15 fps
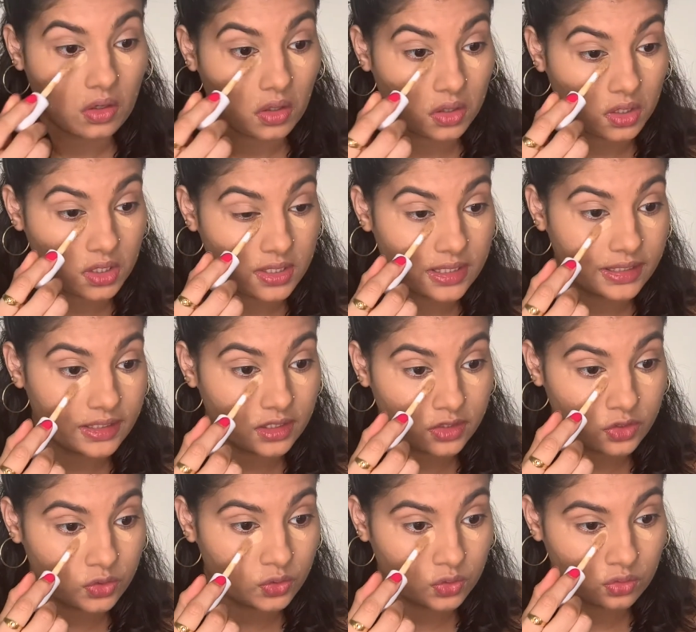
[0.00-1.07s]
There is little
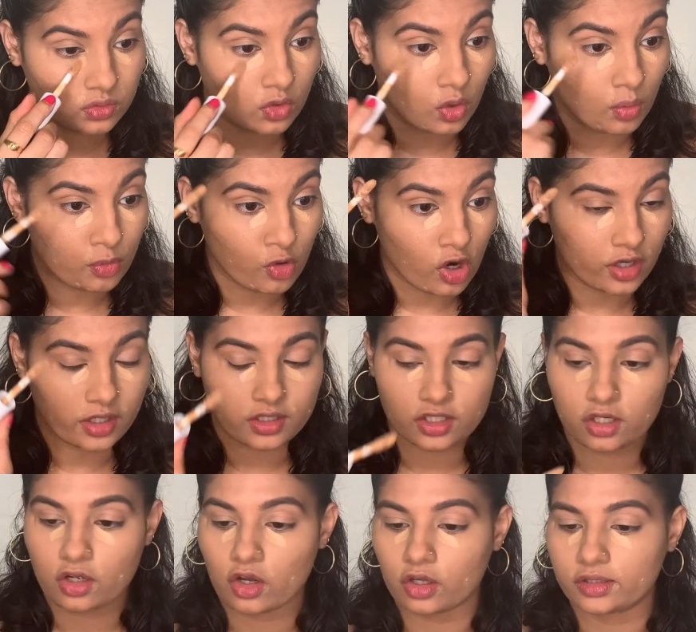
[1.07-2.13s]
to no product
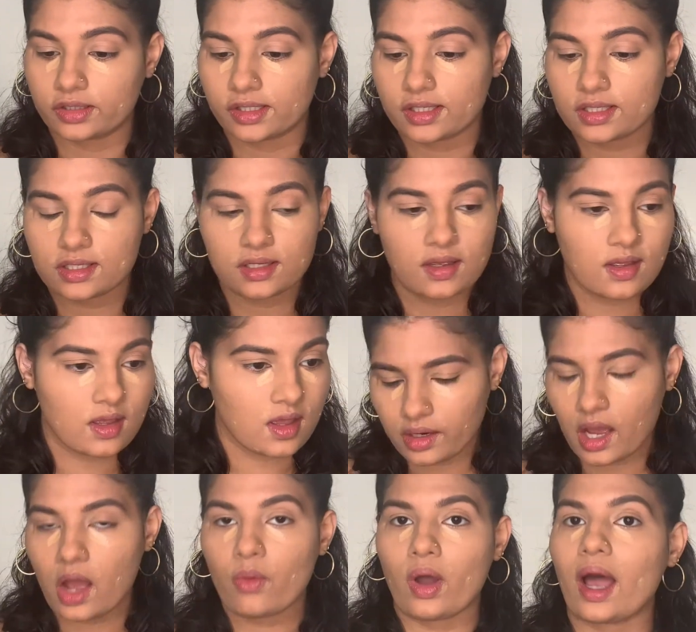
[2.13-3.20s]
on this.
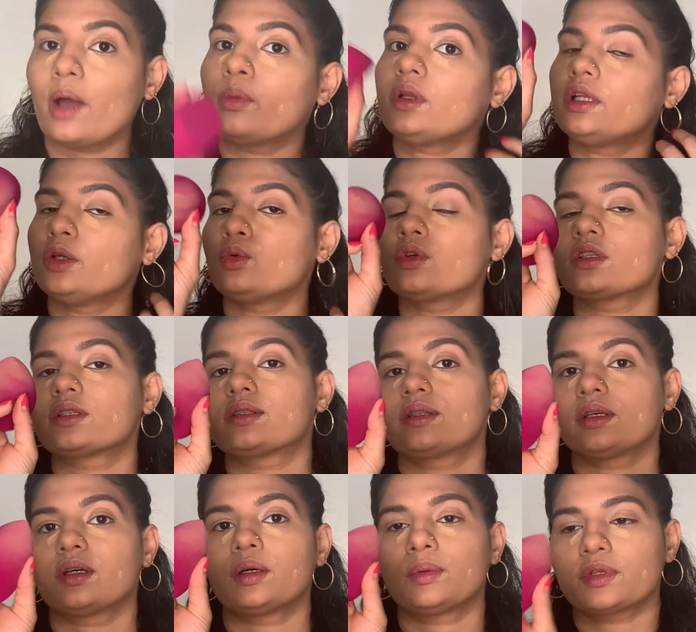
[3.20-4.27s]
Now I will use
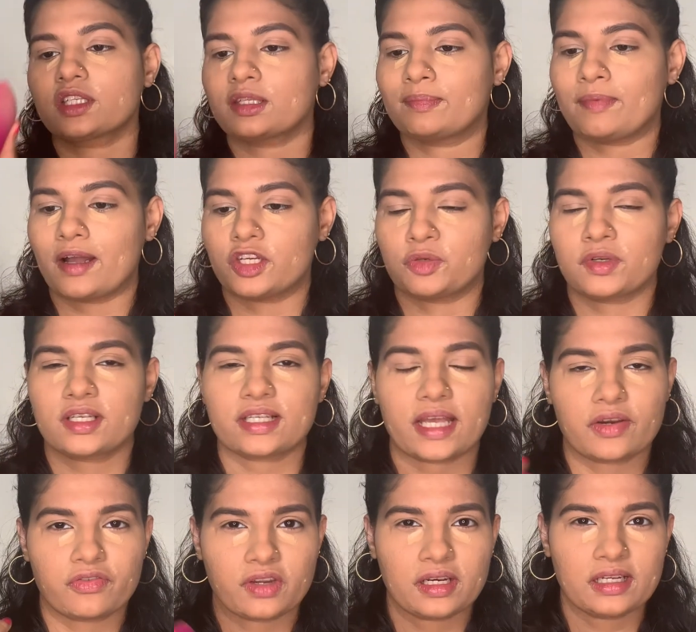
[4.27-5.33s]
the sponge because I
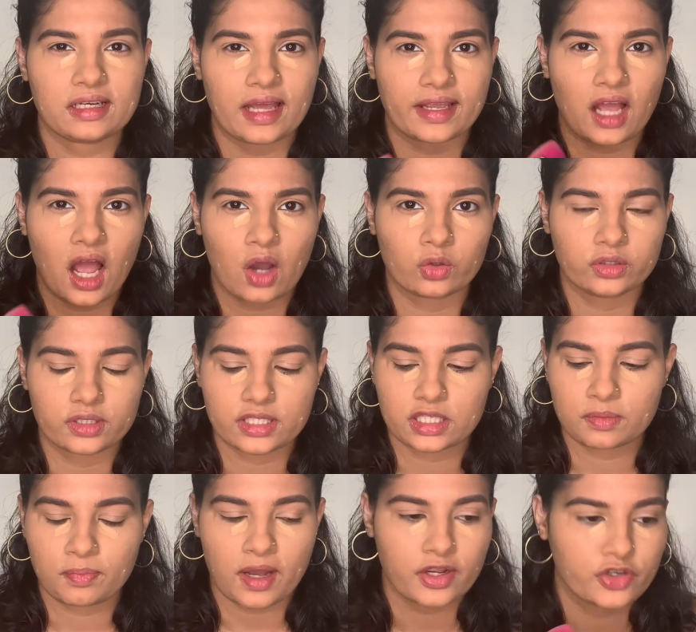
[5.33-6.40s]
really like how this
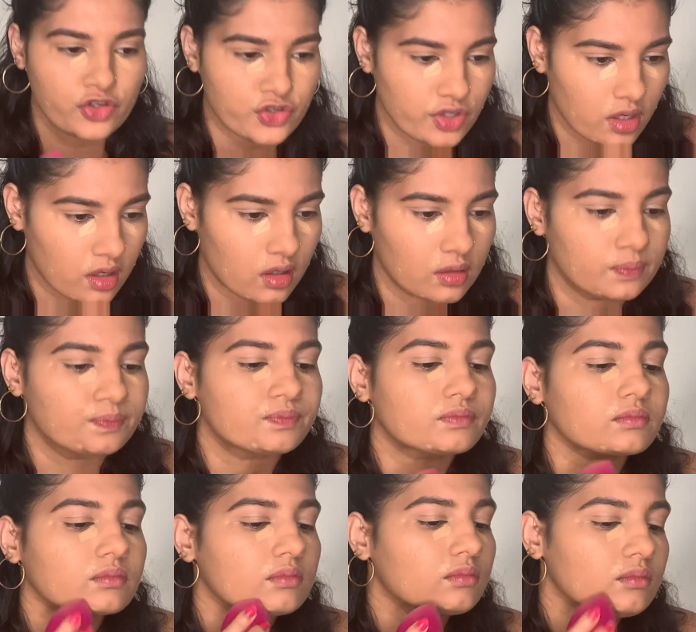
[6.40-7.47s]
sponge
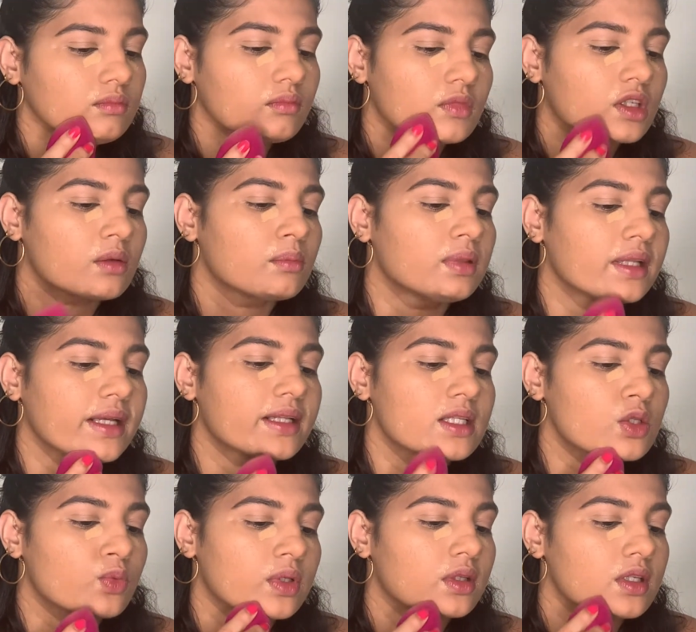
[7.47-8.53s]

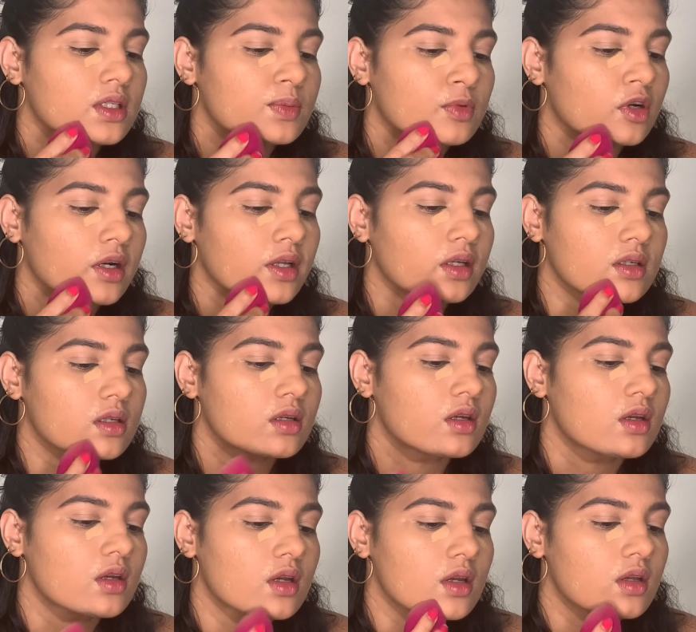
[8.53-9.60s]
blends with this product.
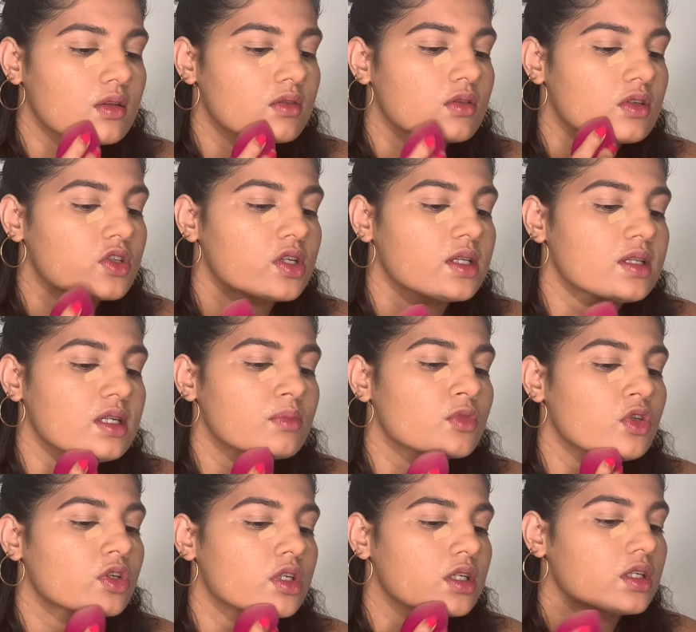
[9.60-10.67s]
So just I'm
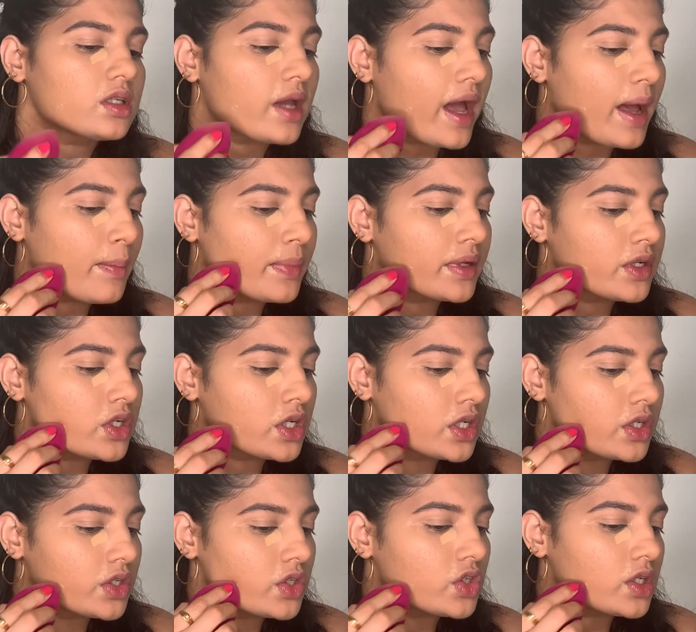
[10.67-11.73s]
going to tap it
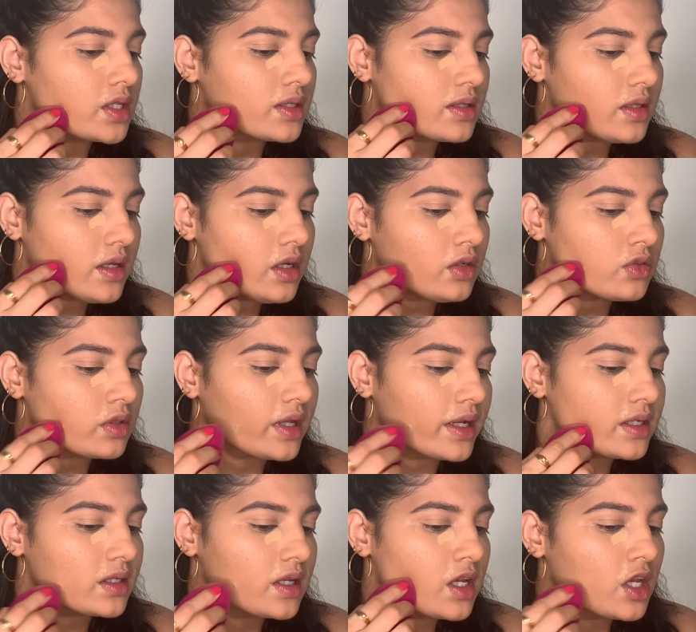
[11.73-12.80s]
just there so
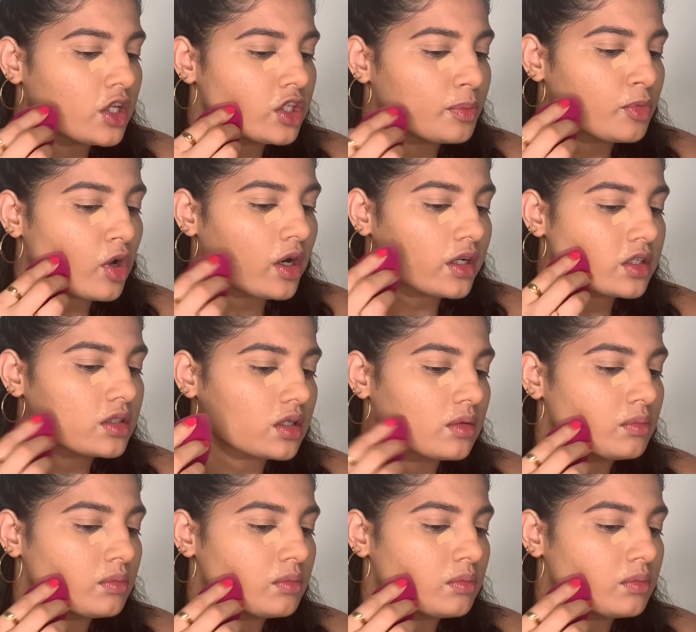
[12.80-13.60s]
that the product